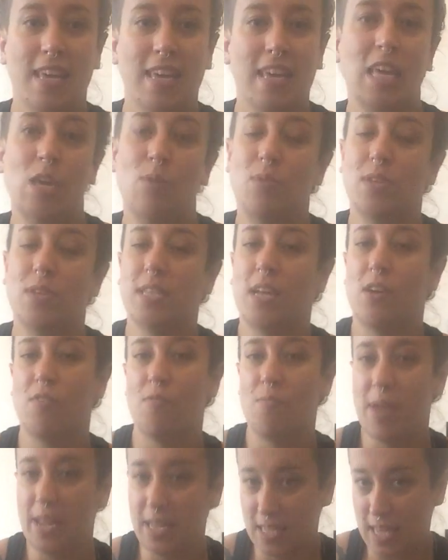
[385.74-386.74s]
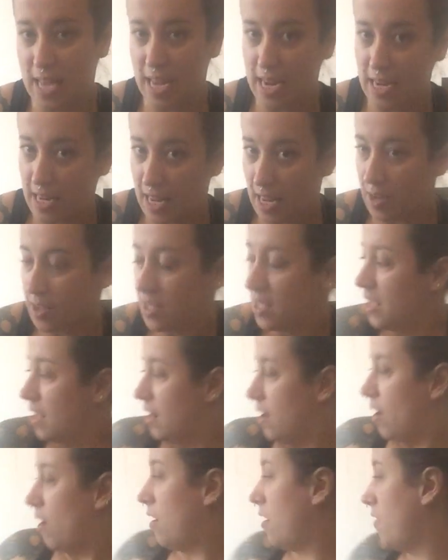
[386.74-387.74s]
keep yourself maintaining.
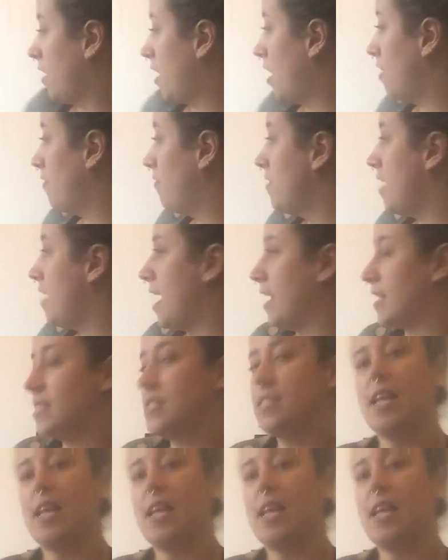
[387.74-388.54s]
Now, another kind of next